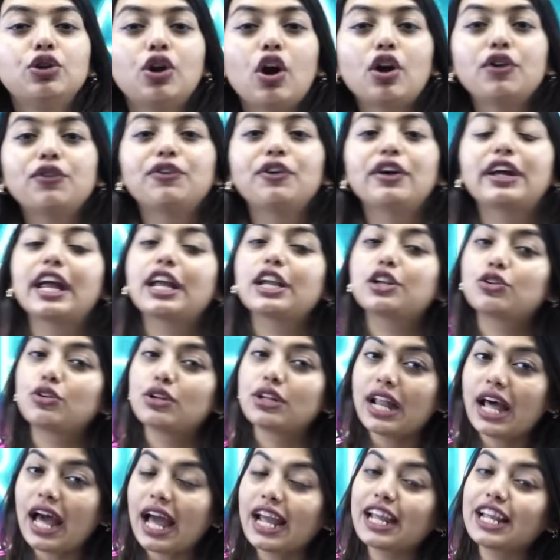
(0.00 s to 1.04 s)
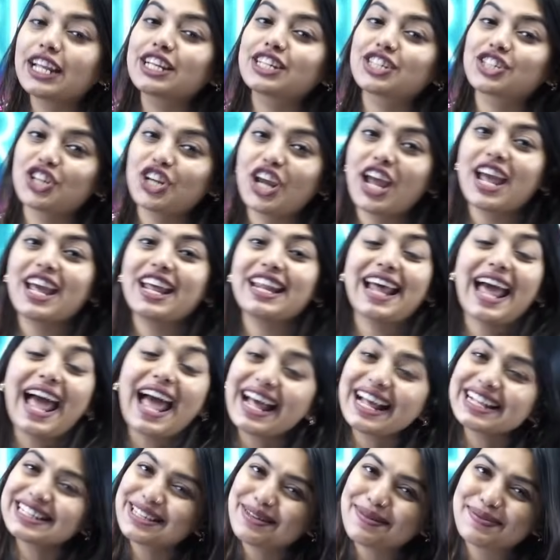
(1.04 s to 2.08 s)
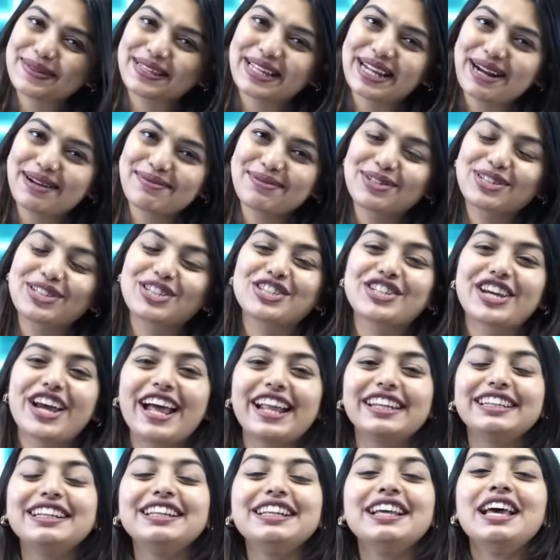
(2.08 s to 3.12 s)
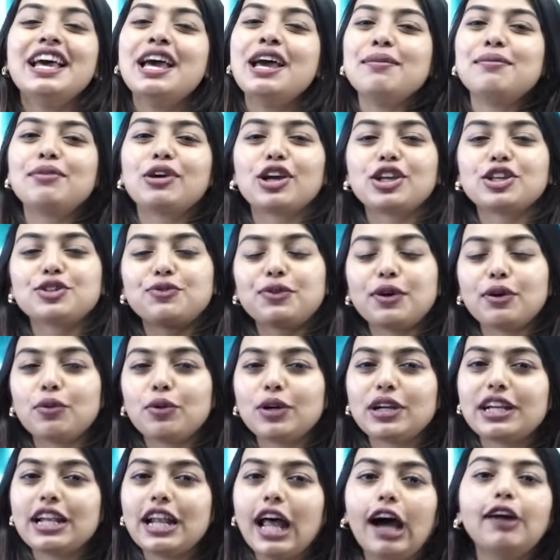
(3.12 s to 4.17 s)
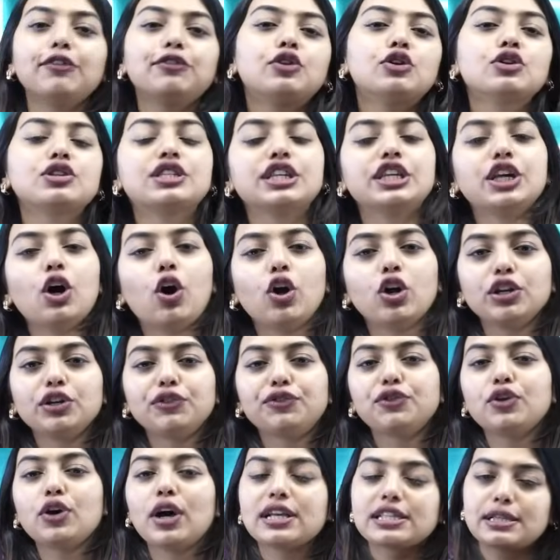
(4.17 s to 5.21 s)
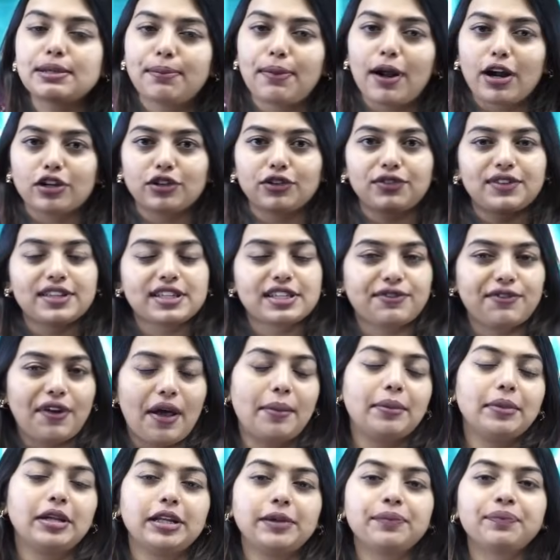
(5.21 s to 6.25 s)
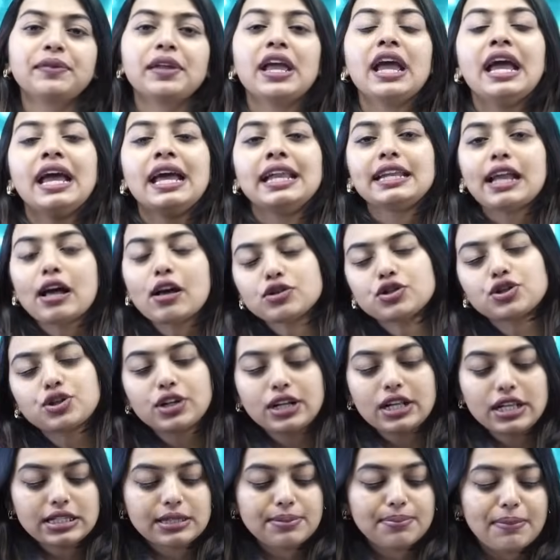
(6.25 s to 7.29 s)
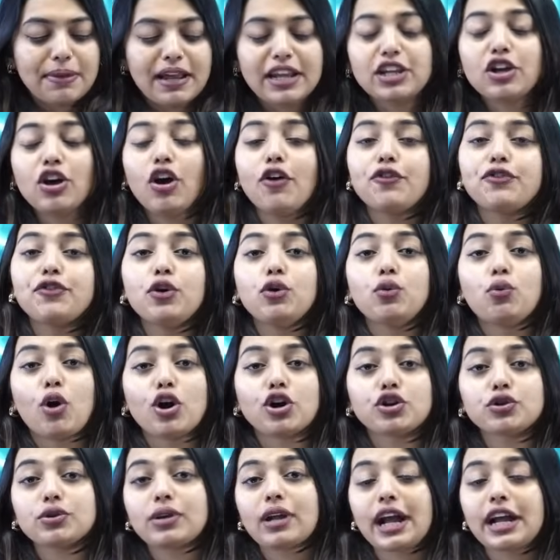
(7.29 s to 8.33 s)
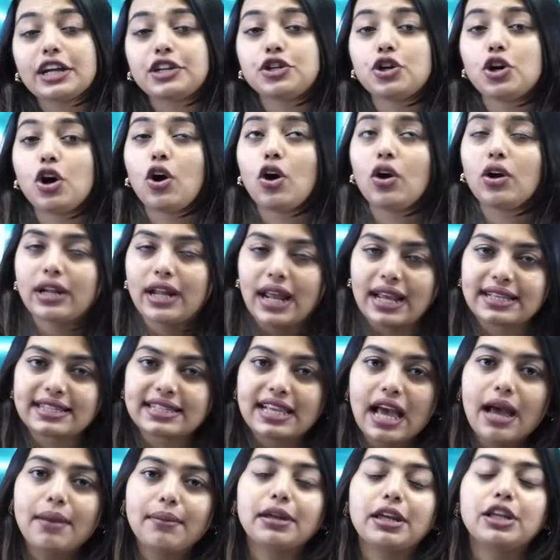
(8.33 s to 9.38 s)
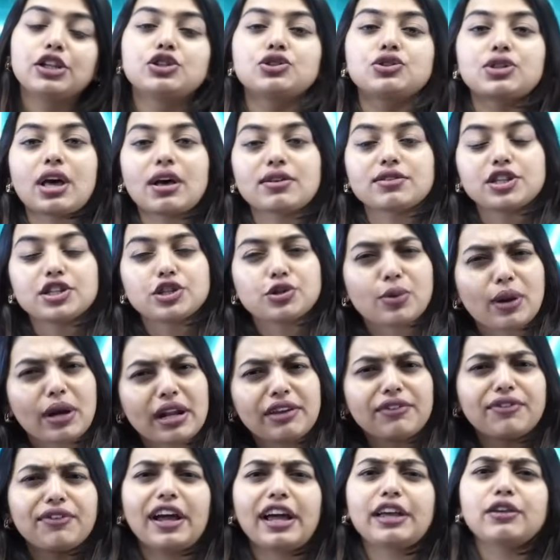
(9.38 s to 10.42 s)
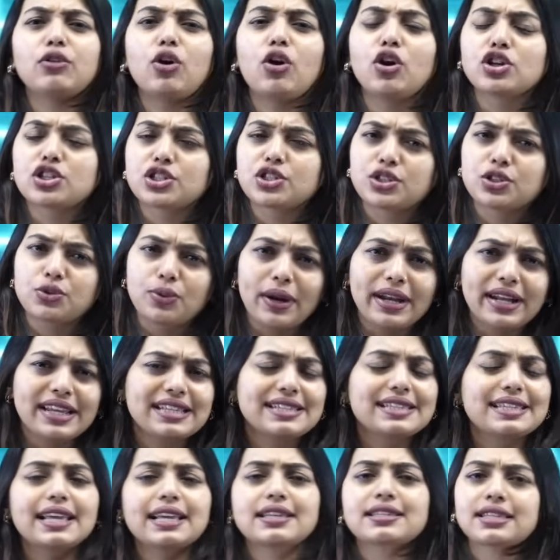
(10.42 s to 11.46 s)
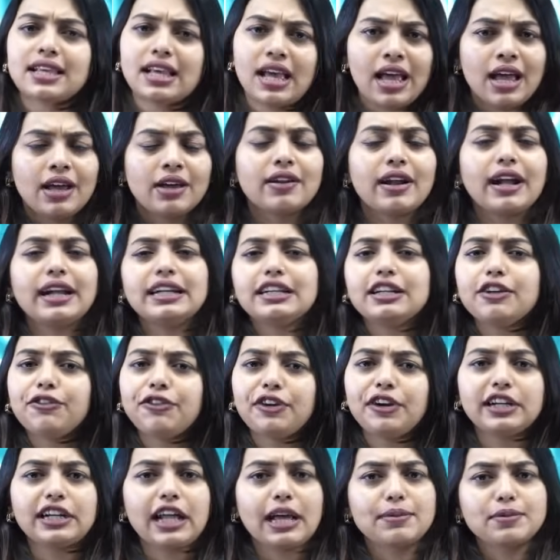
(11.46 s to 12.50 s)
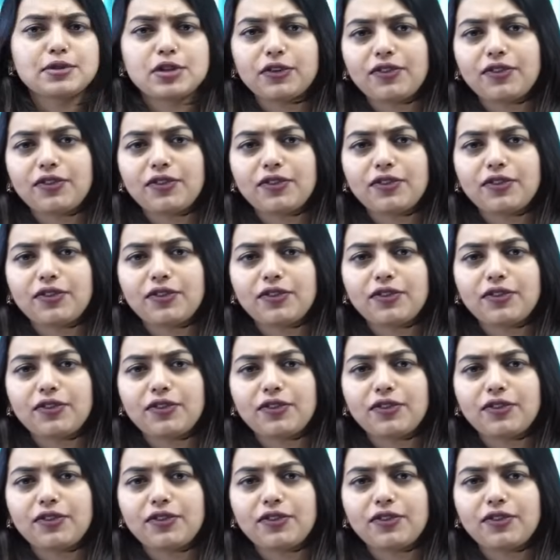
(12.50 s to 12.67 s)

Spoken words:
not forget to like, share and subscribe to the channel, because we would love to see all of you as a part of this family. Now students, many of you want to write your exam in 2025 or 26, right? Different types